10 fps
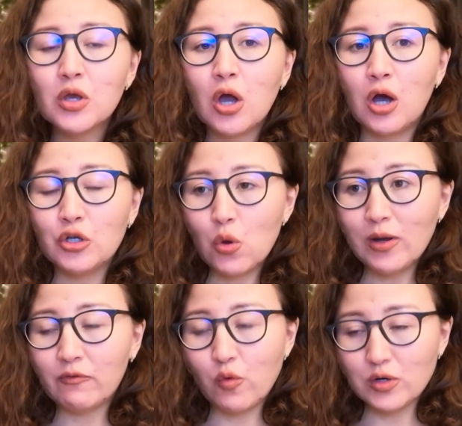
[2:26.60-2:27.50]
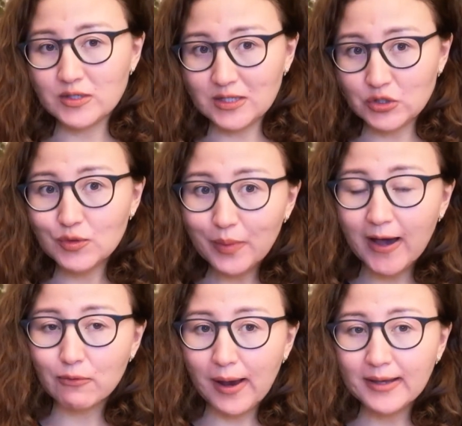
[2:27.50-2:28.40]
Uh, no one forces us to
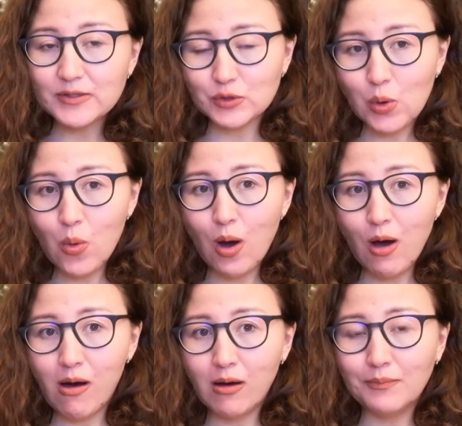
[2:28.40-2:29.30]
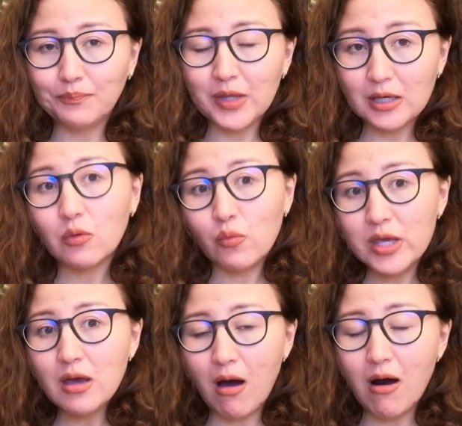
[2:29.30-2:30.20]
buy, right? So um,
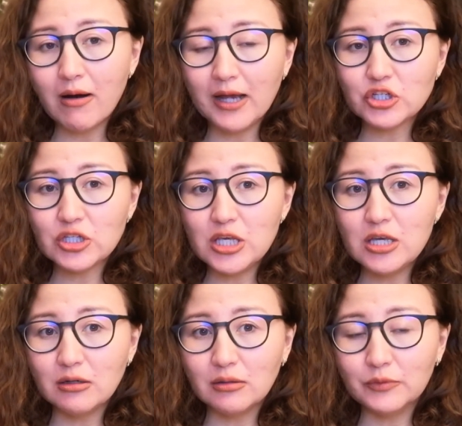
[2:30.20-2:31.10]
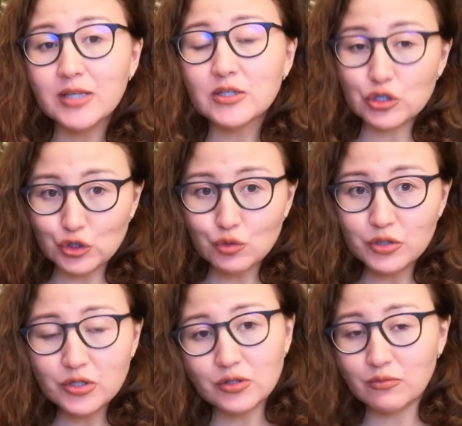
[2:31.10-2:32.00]
we are actually, um, as
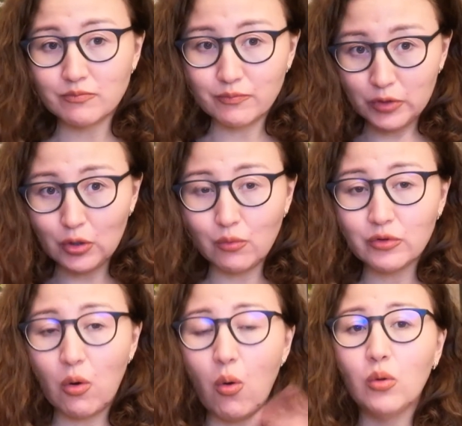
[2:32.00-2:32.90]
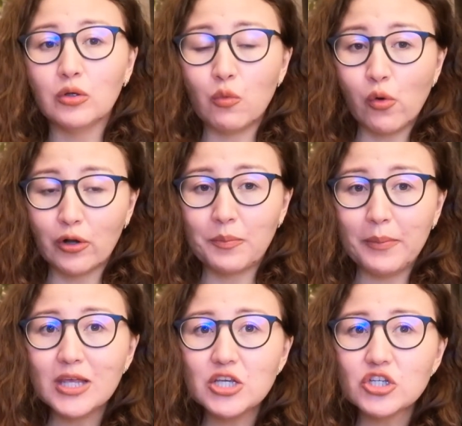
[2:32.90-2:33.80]
consumers, um, you know, the whole world
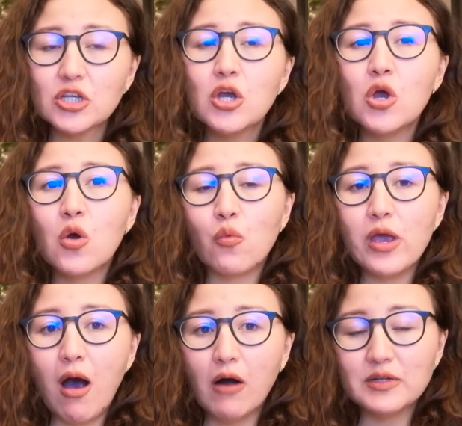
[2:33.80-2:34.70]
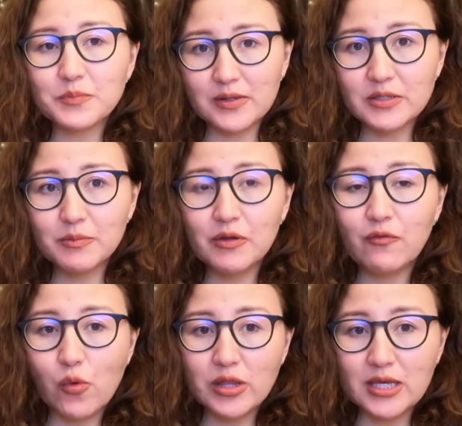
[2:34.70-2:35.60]
population, we are responsible
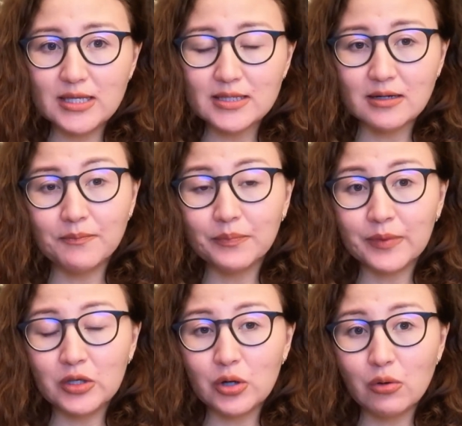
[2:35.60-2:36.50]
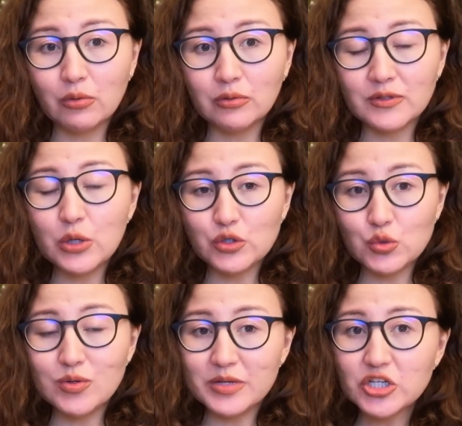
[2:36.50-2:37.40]
for these, um, you know,
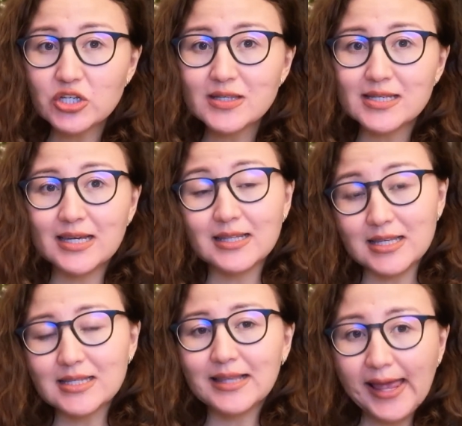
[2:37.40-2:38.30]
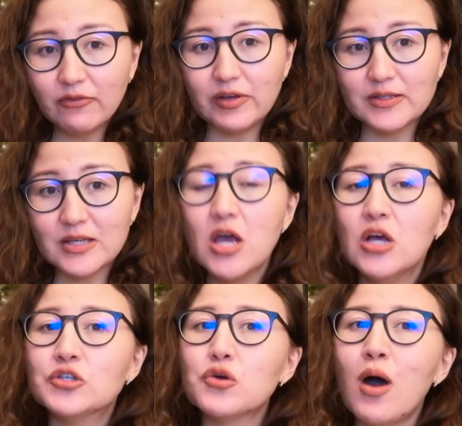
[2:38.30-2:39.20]
CO2 emissions and these landfills.
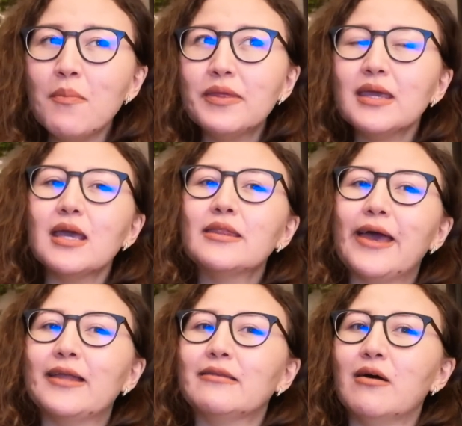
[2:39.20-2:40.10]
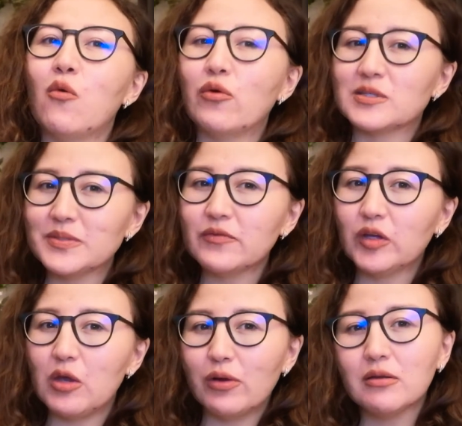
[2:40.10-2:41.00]
So I'm thinking that uh,
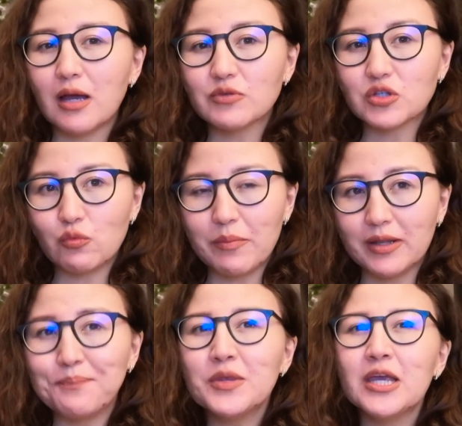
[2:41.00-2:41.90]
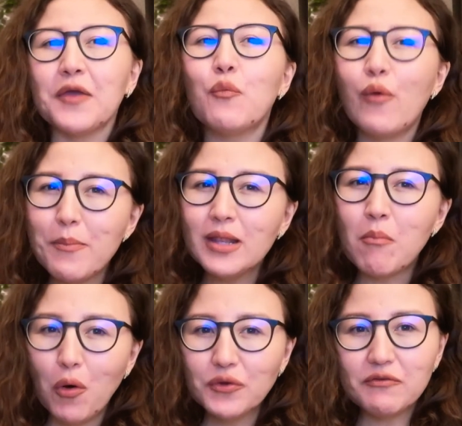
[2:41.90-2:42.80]
specifically when it comes to women, if women
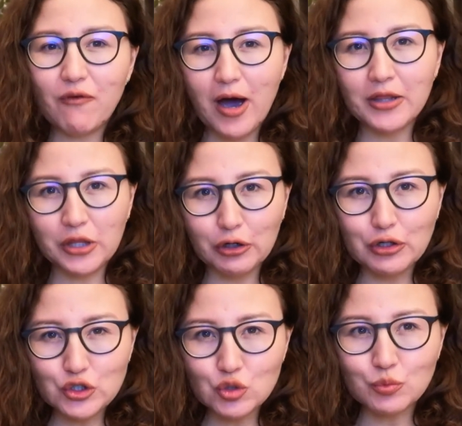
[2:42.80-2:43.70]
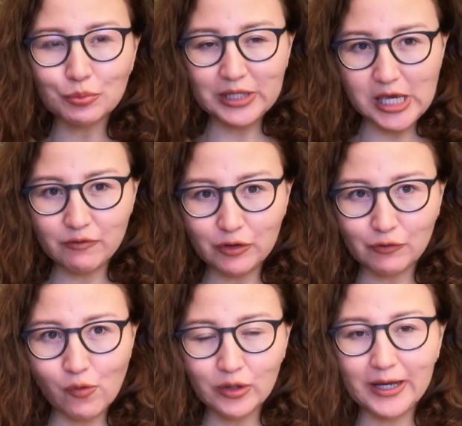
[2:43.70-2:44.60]
modify their consumer behavior
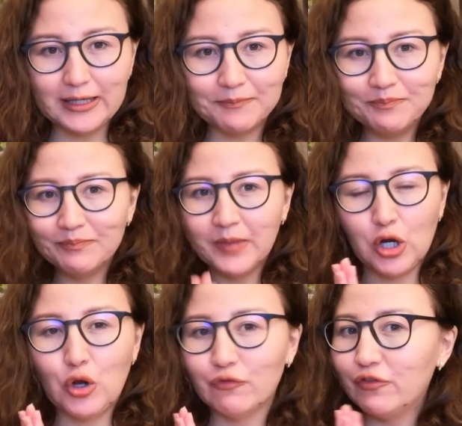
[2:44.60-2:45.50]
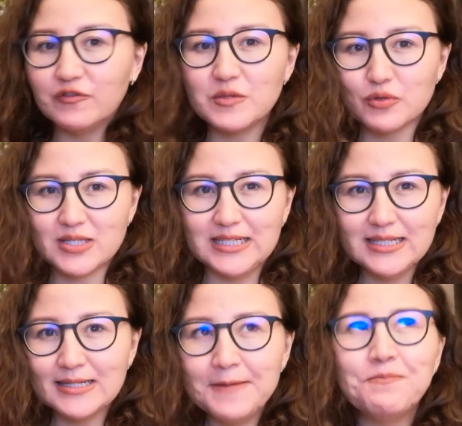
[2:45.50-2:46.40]
for like I don't know,
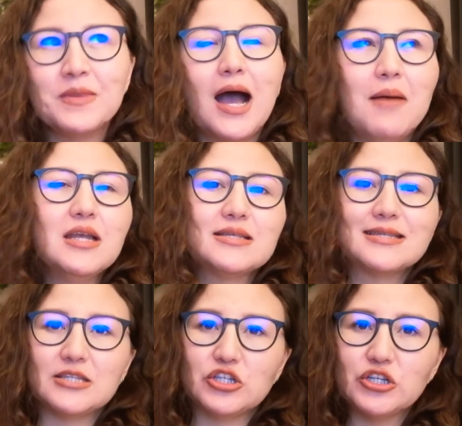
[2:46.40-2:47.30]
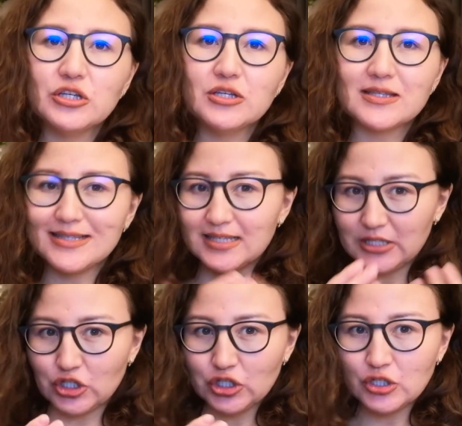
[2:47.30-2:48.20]
50%. I'm not a statistician, a
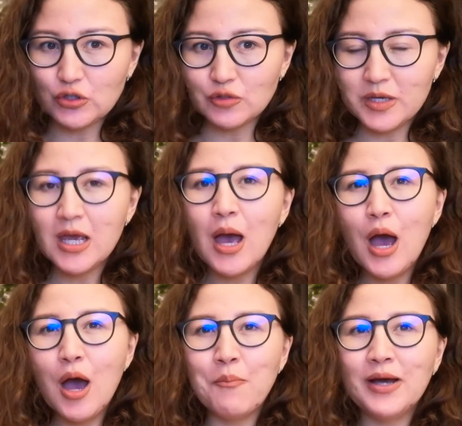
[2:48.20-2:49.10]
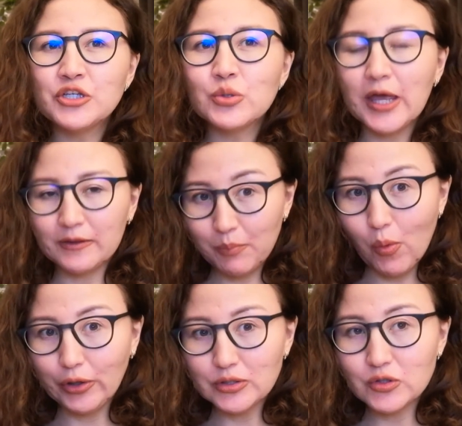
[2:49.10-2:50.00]
statistician, excuse me, but you get the
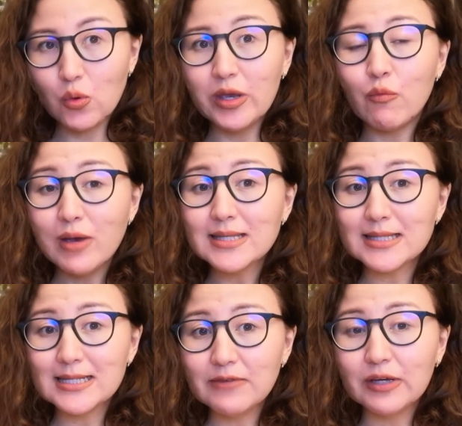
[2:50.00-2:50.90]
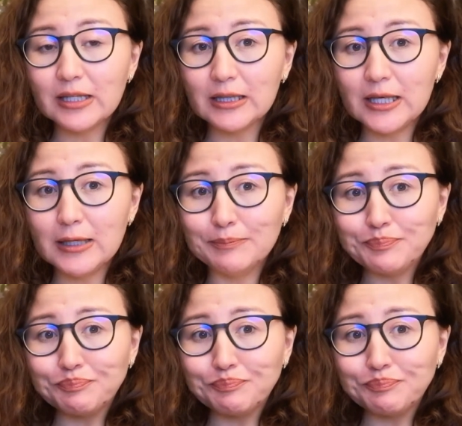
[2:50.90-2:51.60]
point. So if we significantly,